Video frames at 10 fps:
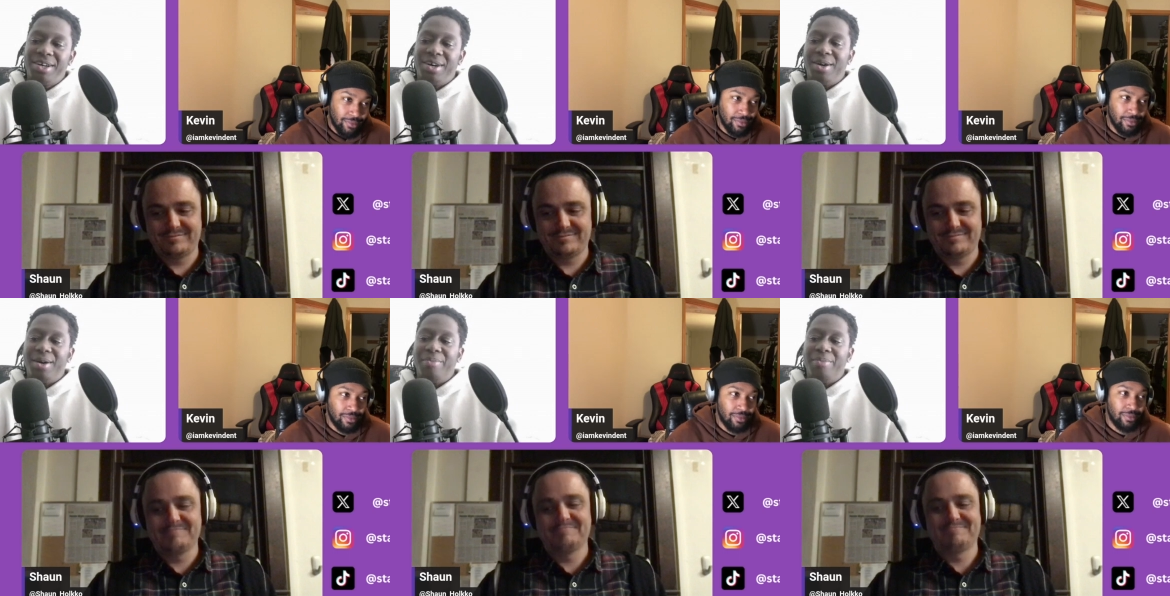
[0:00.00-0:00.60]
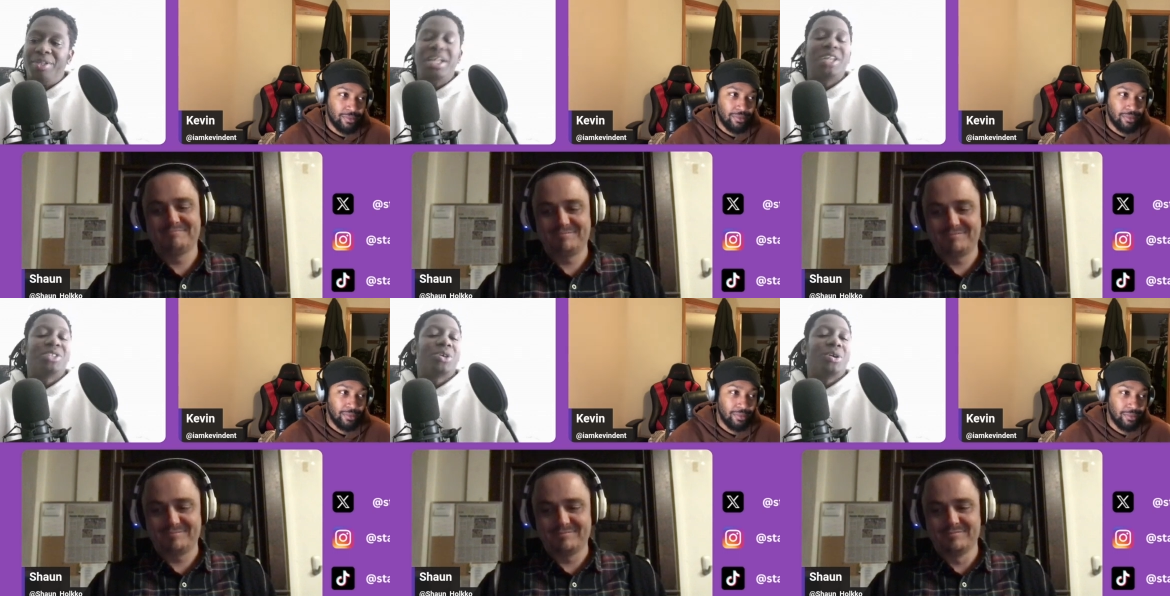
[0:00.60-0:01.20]
Speaker 1: Um, but then
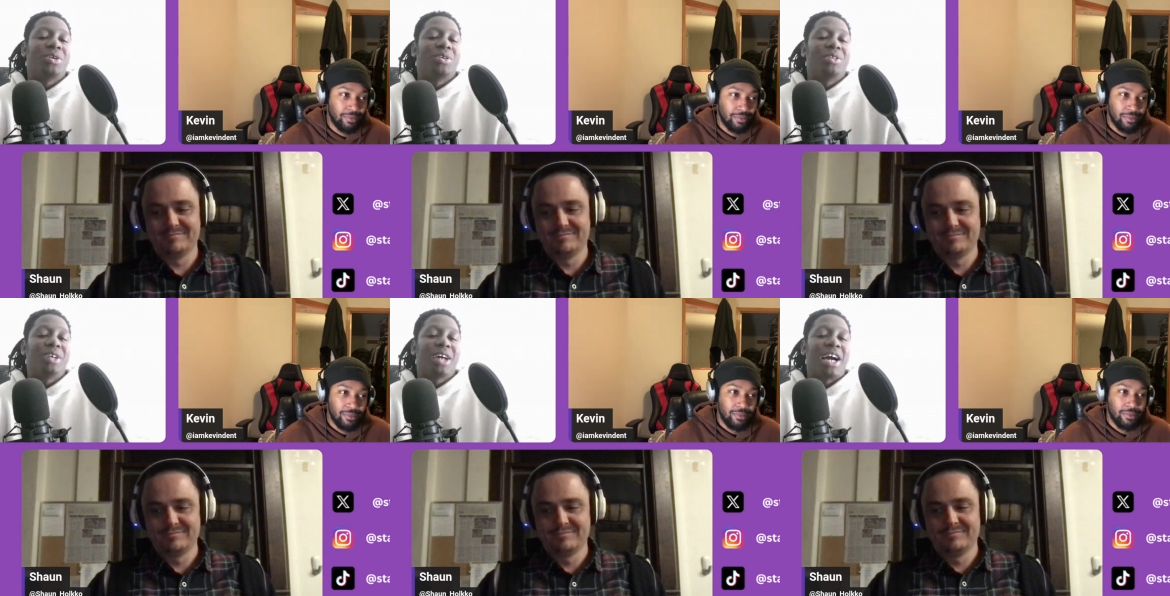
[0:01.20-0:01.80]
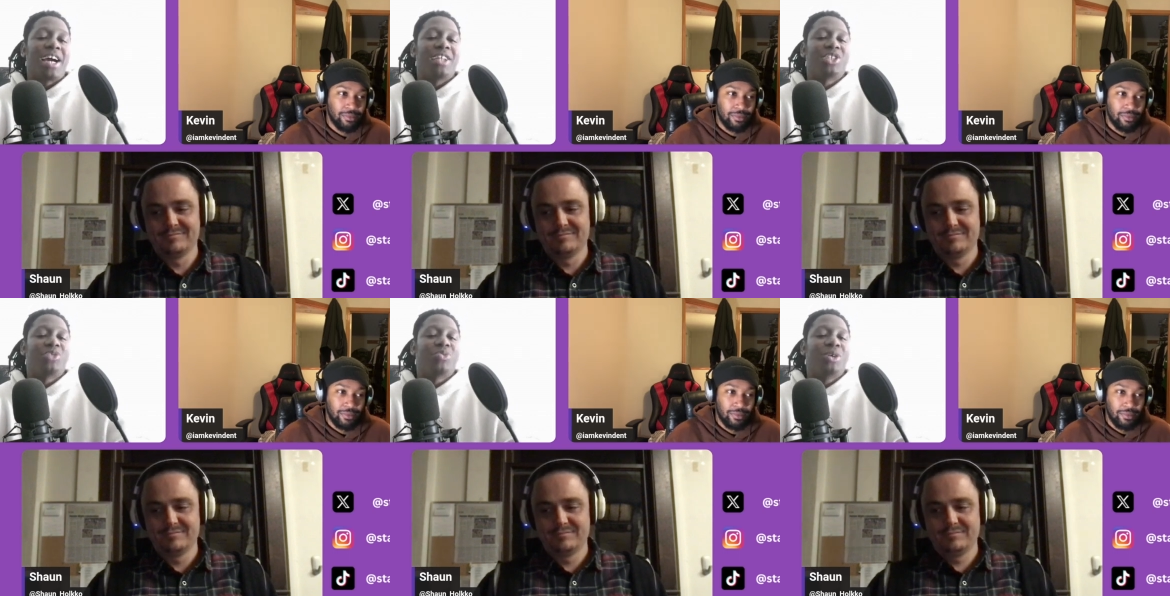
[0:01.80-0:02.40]
I saw I got
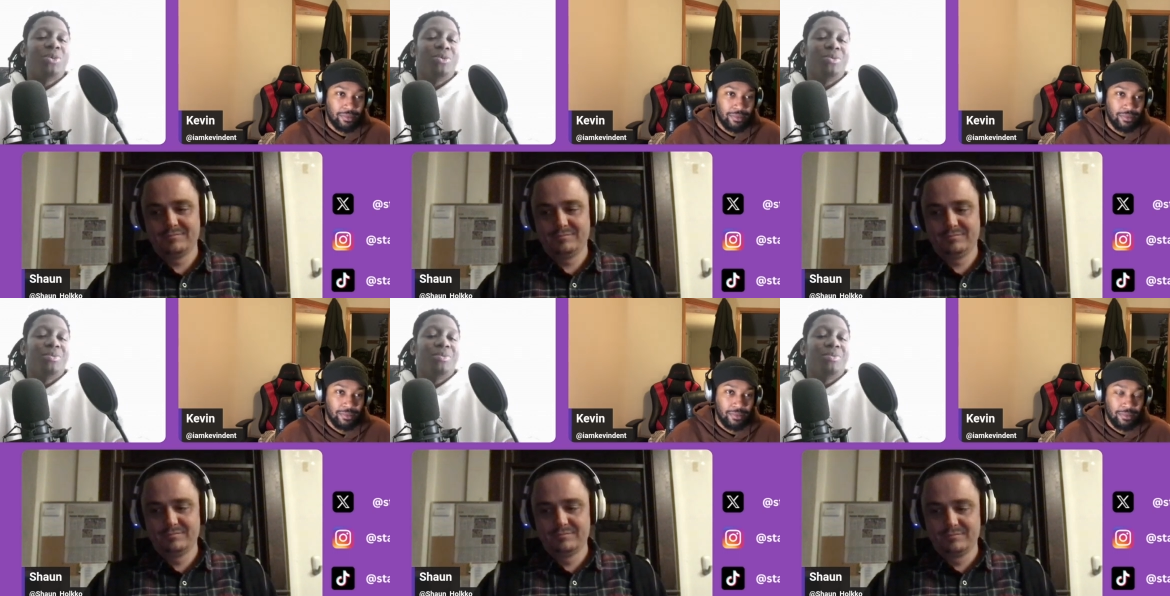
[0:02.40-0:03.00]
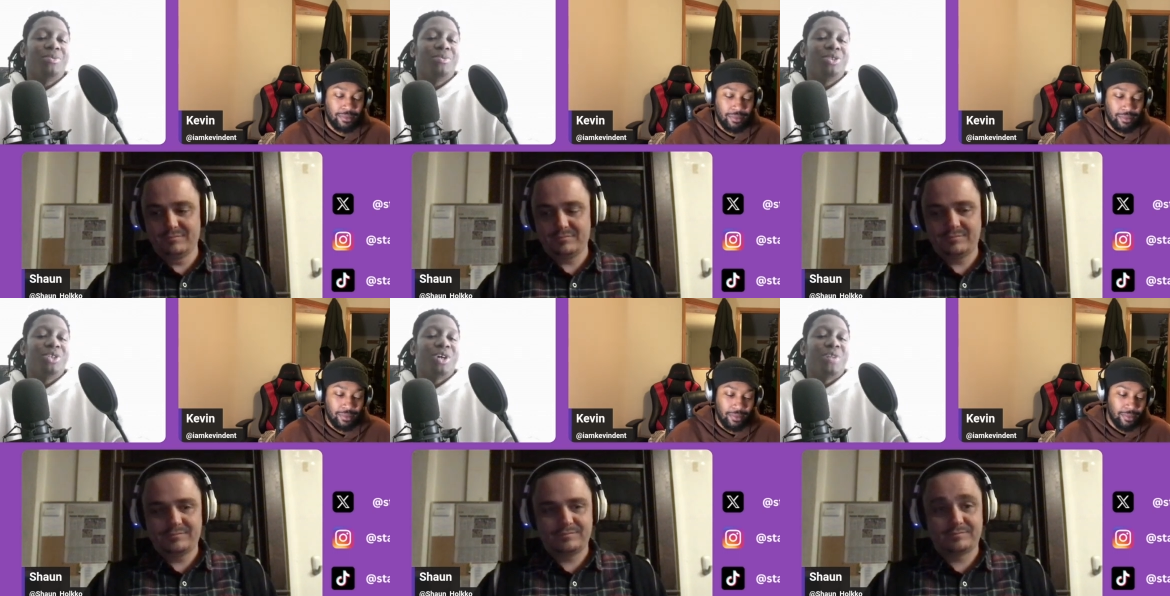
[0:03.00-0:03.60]
swindled when
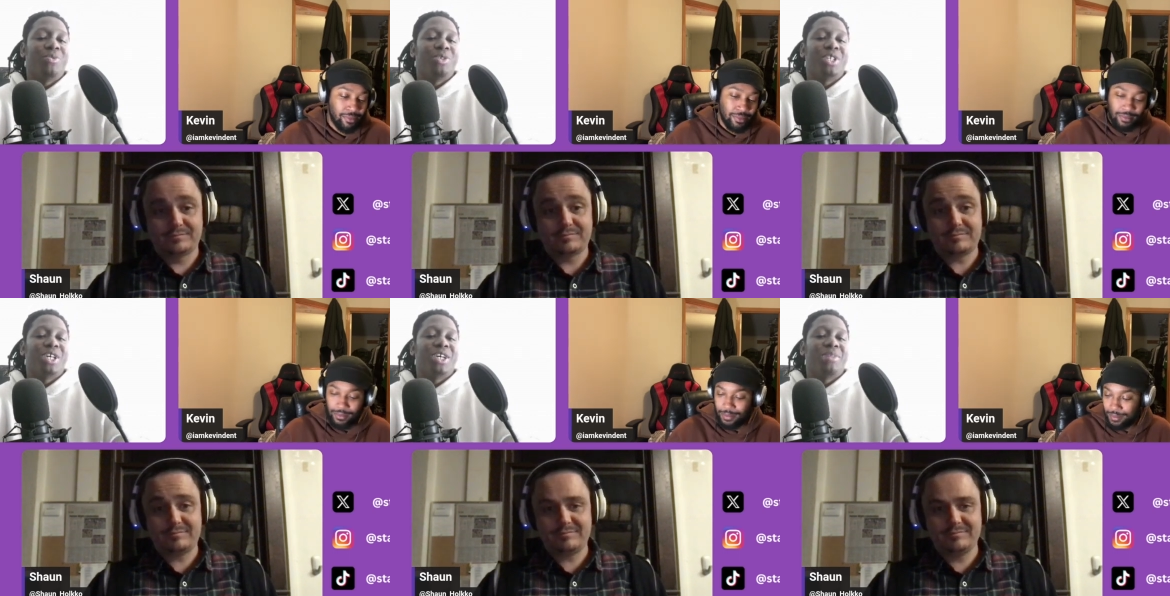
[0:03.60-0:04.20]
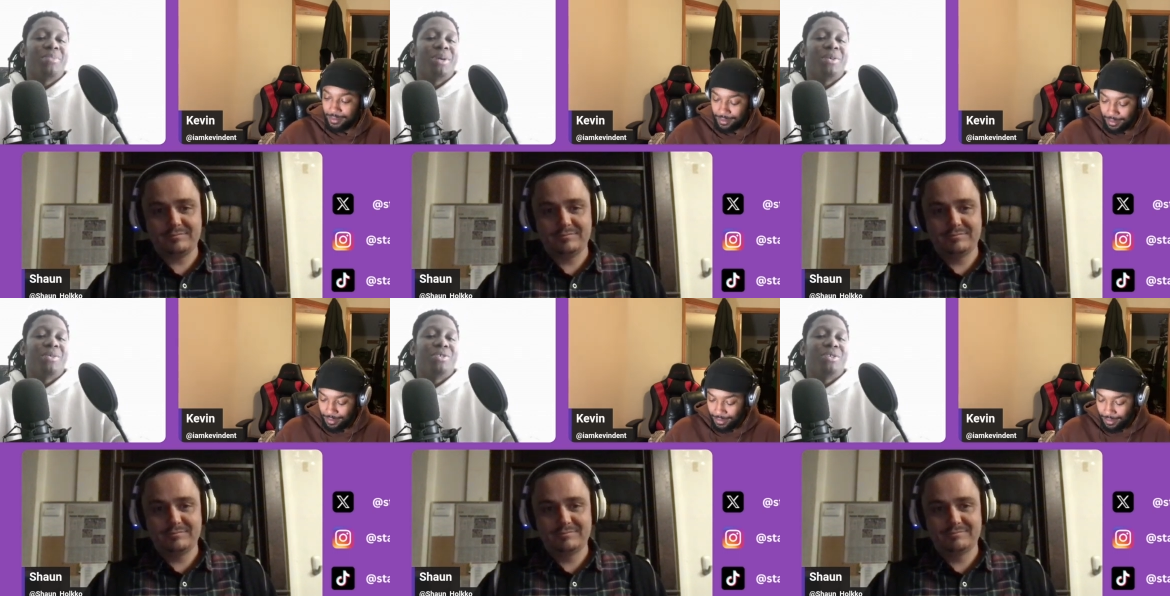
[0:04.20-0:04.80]
Shaun was saying
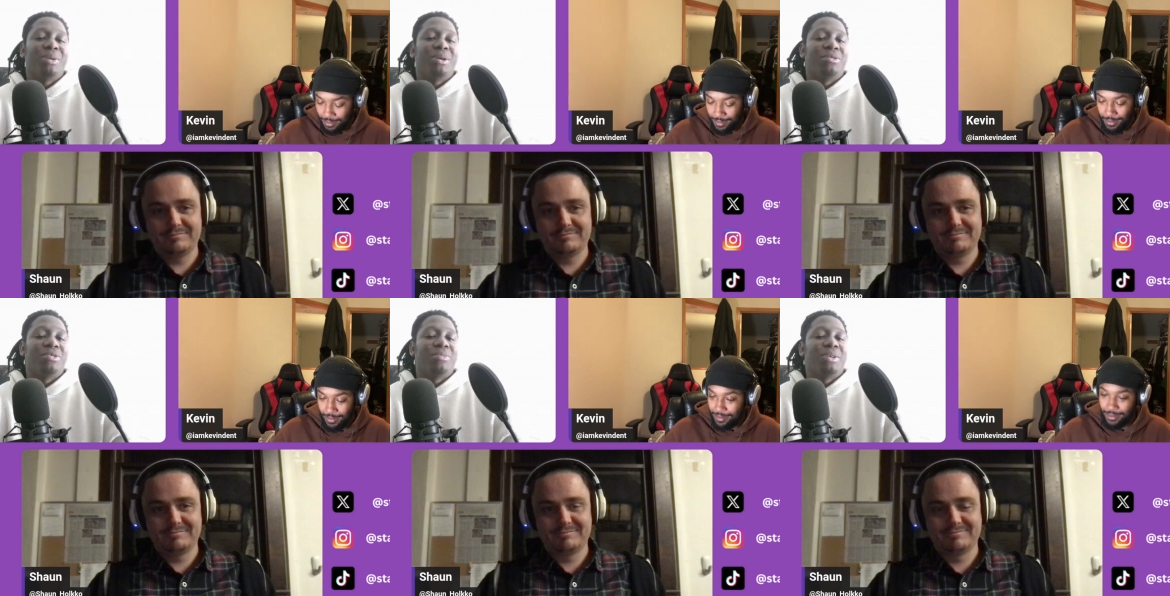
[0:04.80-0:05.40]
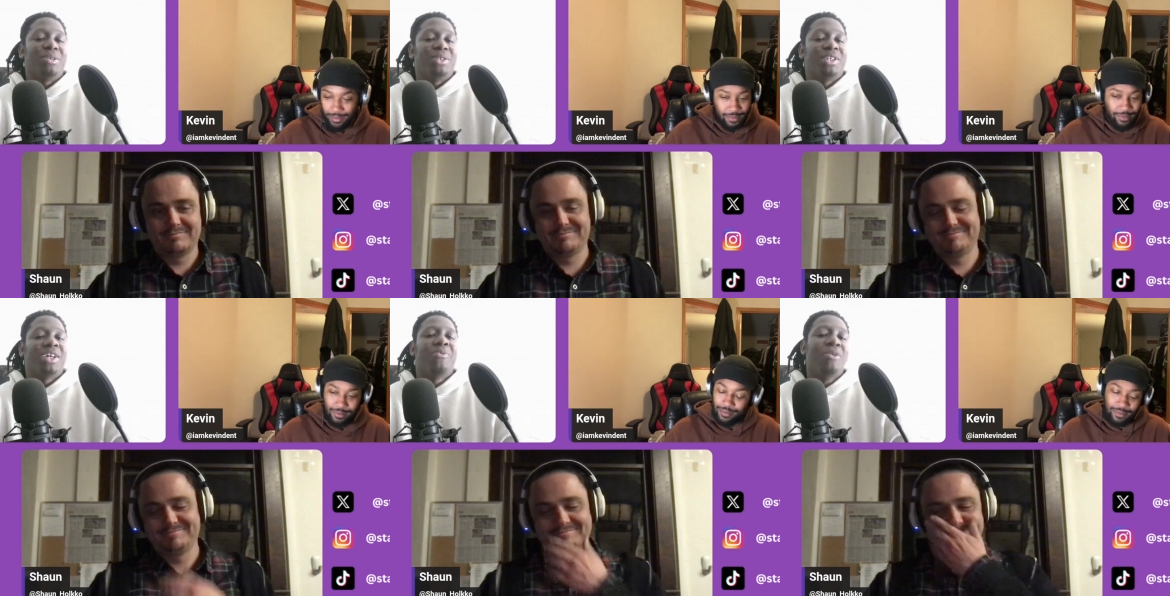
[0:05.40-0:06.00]
commanders, commanders, commanders. I
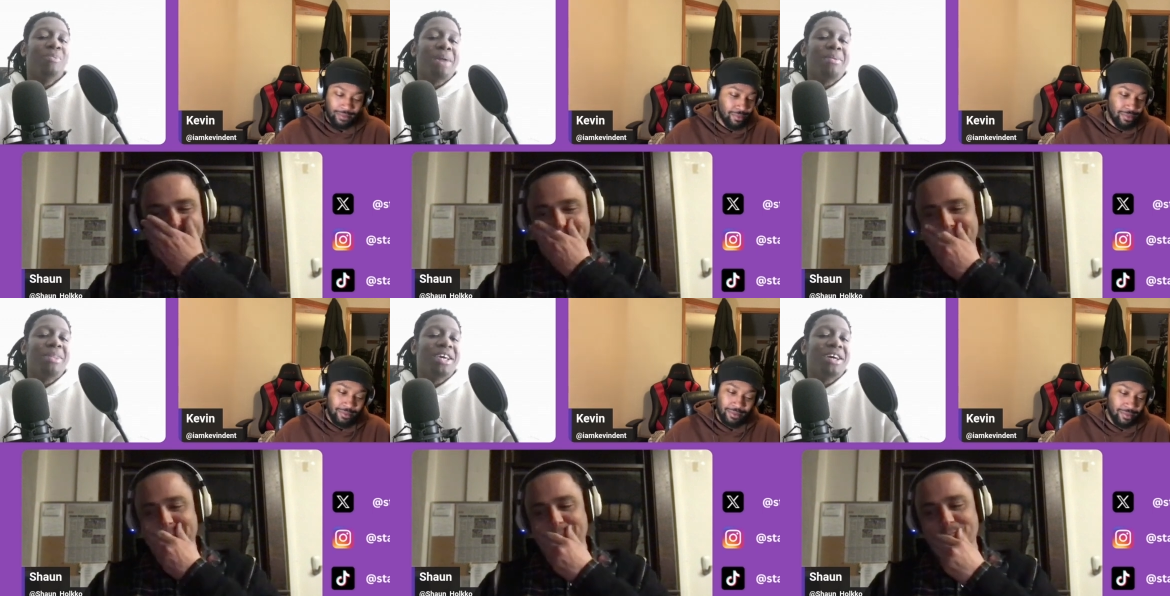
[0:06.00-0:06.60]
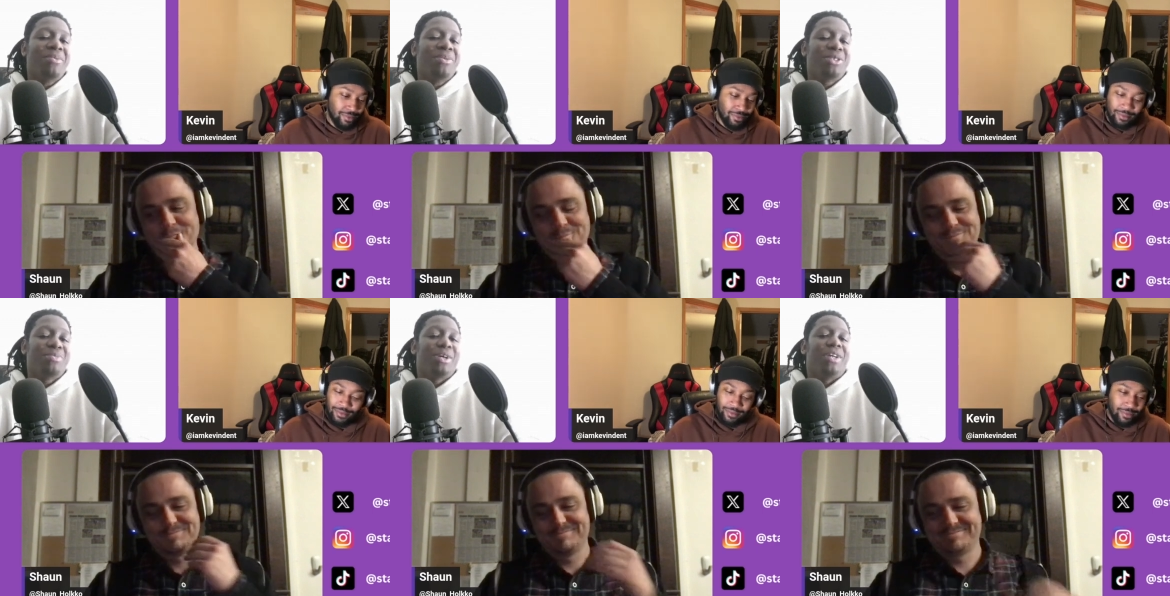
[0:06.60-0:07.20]
was like, well, maybe they cover the
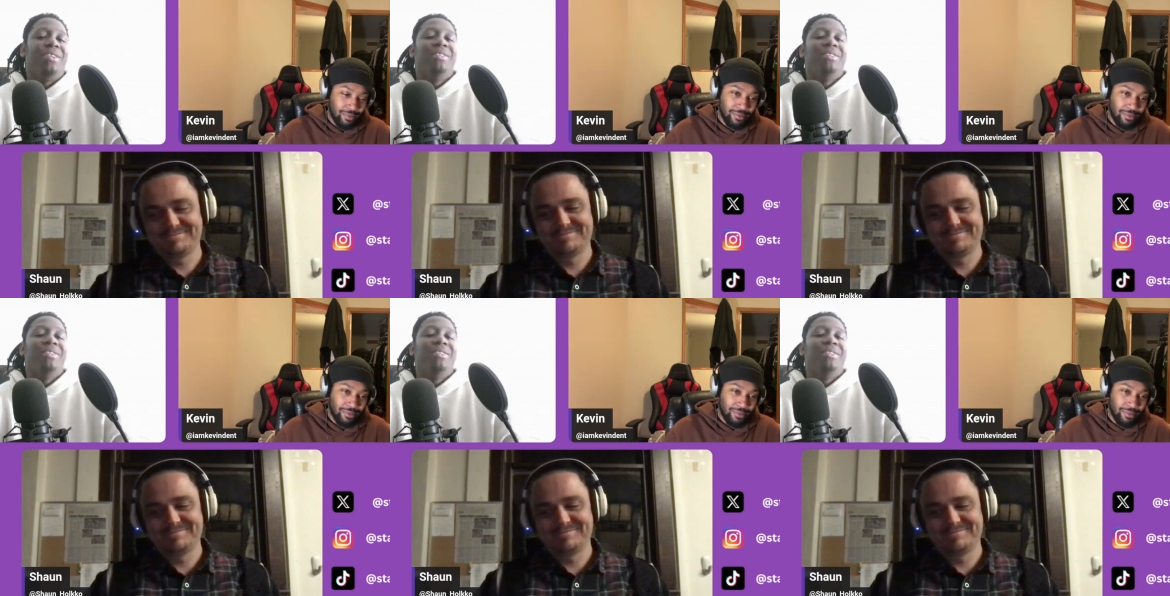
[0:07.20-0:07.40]
spread.